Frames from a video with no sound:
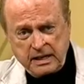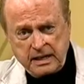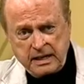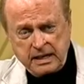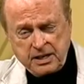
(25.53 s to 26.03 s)

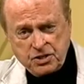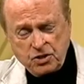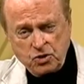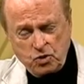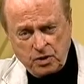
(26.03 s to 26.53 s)
he is
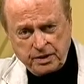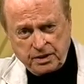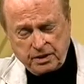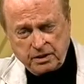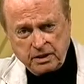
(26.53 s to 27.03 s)
a
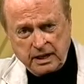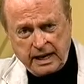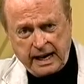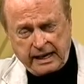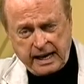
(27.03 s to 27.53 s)
lawyer,
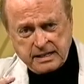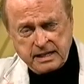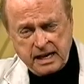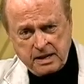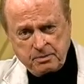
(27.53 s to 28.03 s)
and
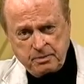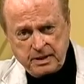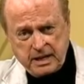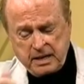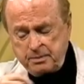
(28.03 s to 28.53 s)
has an
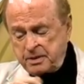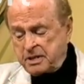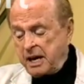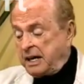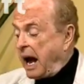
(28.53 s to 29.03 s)
MBA
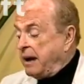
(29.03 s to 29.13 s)
beside.